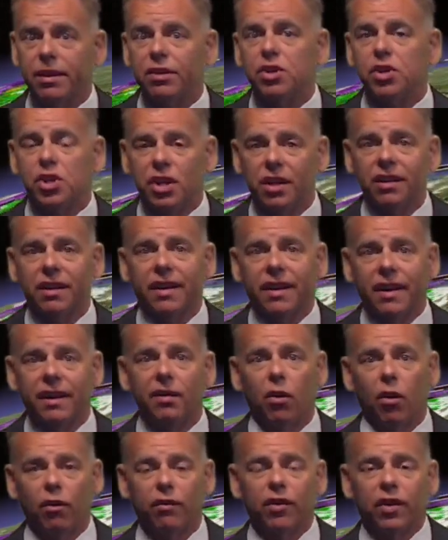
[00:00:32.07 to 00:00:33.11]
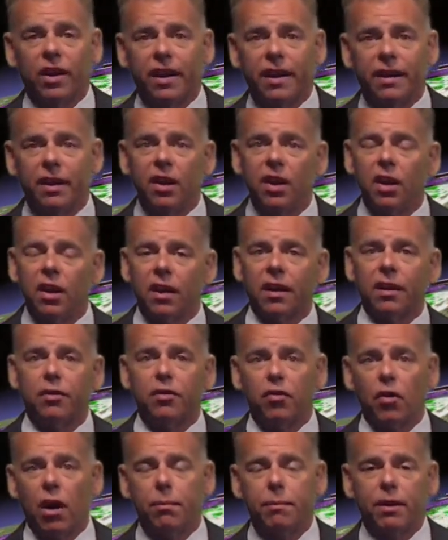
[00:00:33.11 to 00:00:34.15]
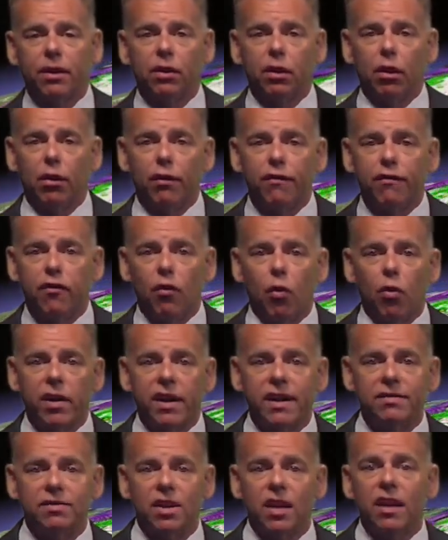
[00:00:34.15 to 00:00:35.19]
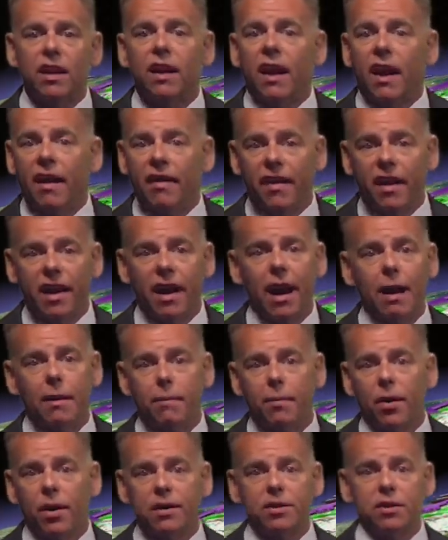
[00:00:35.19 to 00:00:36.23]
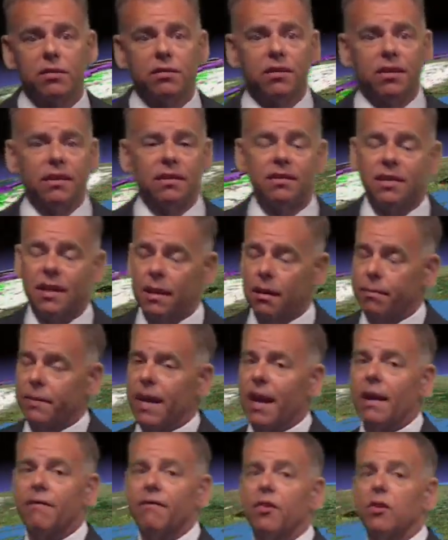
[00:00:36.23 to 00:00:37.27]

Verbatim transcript: be chilly overnight, going to drop in the low 40s. And then high pressure is going to set up camp